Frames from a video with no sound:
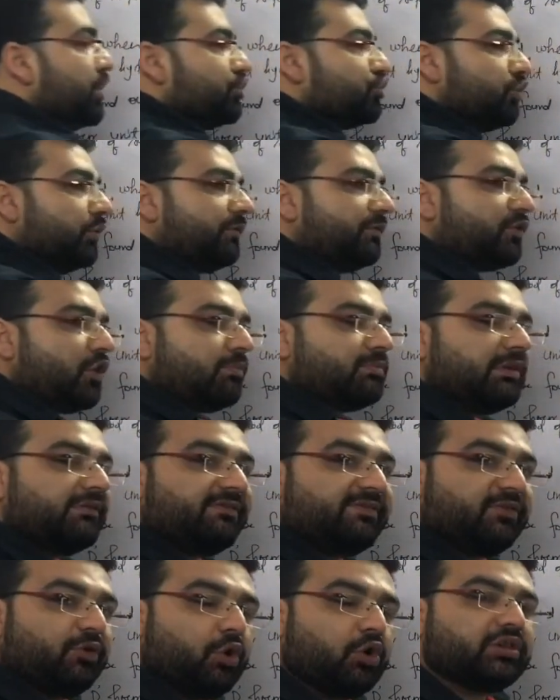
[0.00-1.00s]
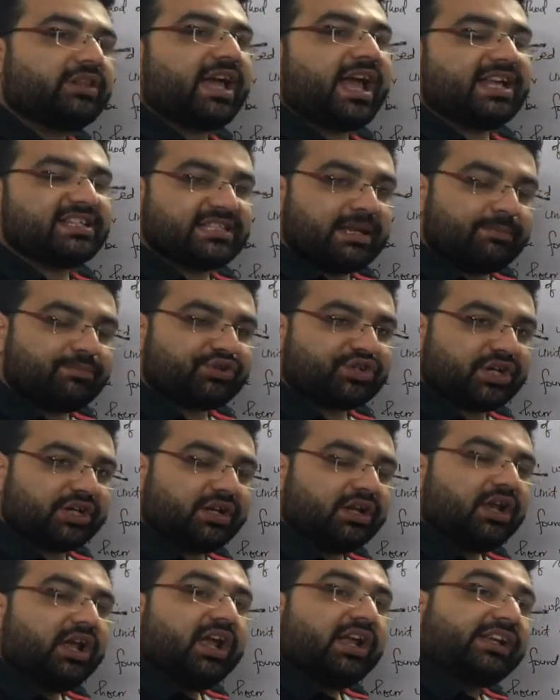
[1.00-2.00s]
So from the fourth
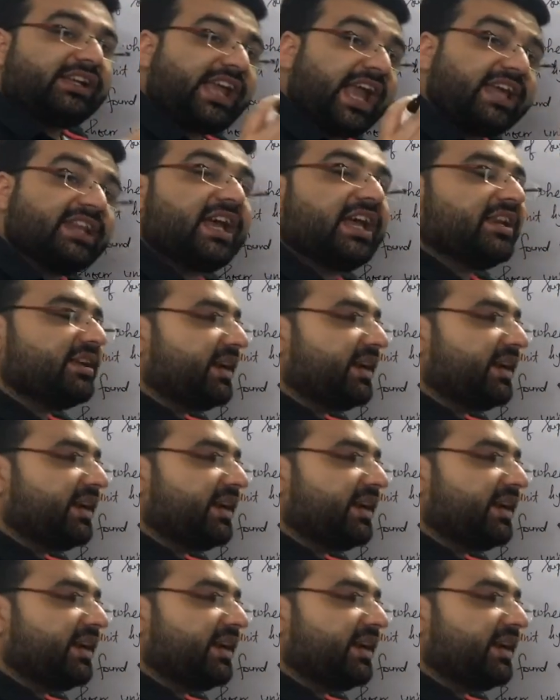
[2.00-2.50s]
assumption, can I